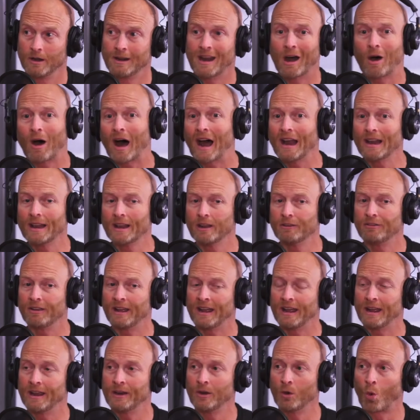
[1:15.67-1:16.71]
Now, I live
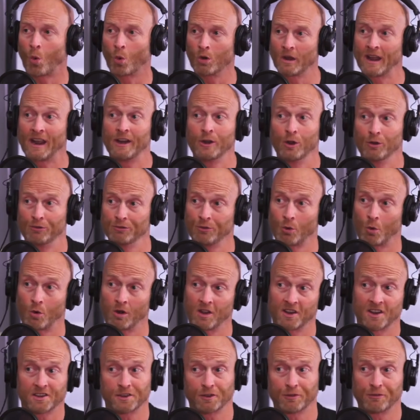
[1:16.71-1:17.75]
in Orlando, Florida.
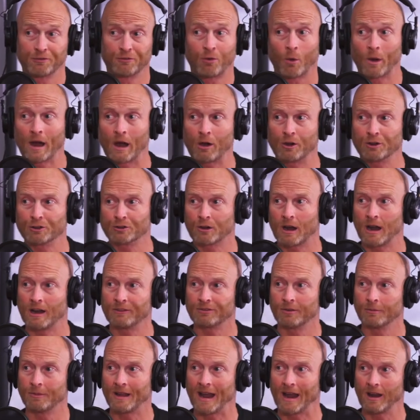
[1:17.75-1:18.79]
That's a 4-hour drive
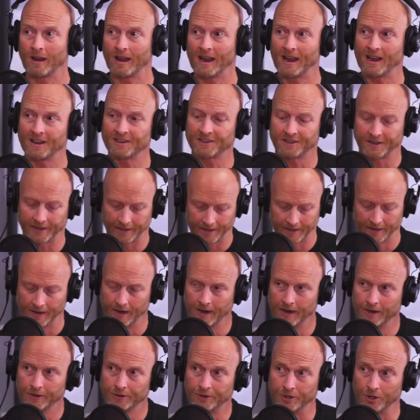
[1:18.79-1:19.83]
from Tallahassee
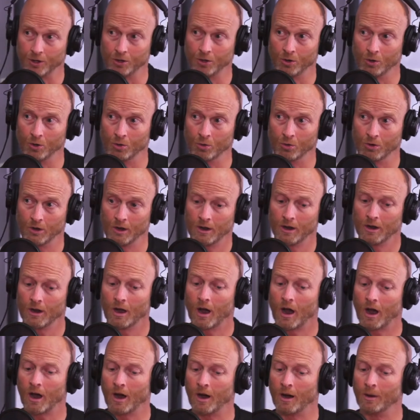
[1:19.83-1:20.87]
to
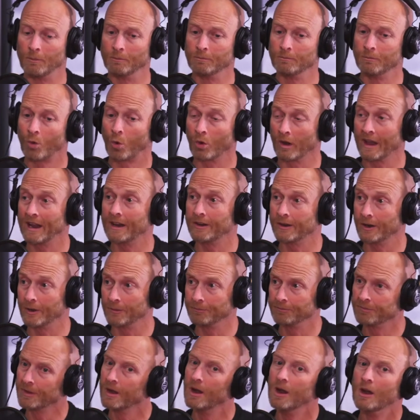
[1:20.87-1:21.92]
Orlando.
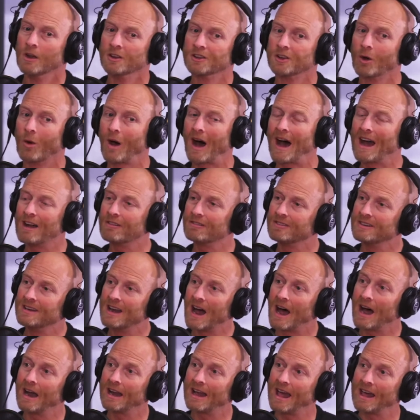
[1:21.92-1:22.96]
So I have
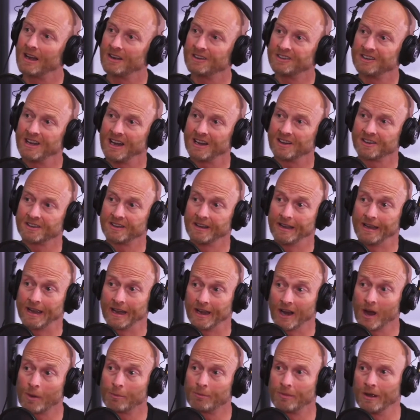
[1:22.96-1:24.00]
not had a chance to get
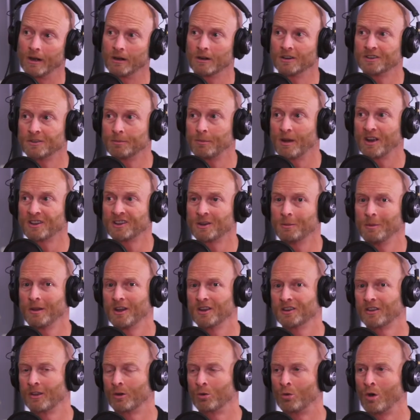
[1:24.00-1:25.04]
up there, especially
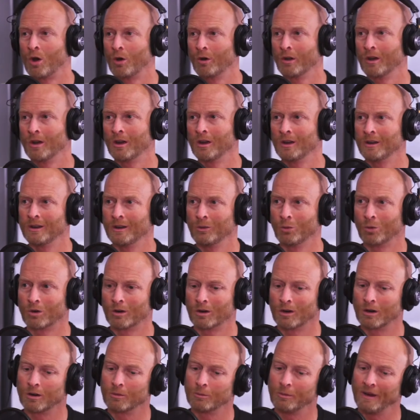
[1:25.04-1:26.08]
because of the Rona and
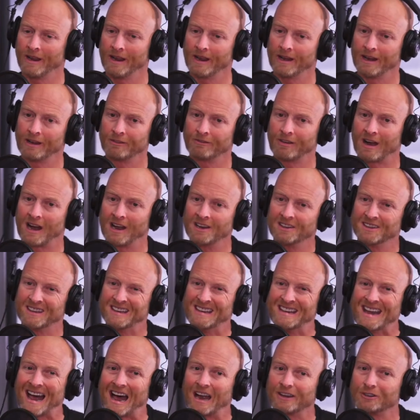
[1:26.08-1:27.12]
we're being advised
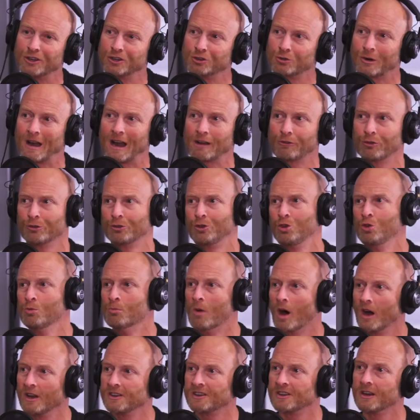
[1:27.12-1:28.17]
not to travel too
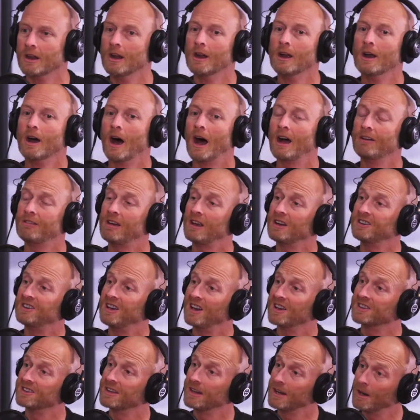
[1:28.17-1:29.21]
much. Mm-hmm. I've had a
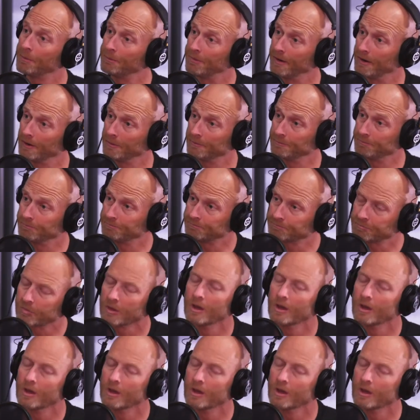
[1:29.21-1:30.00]
chance to get up there. Yep.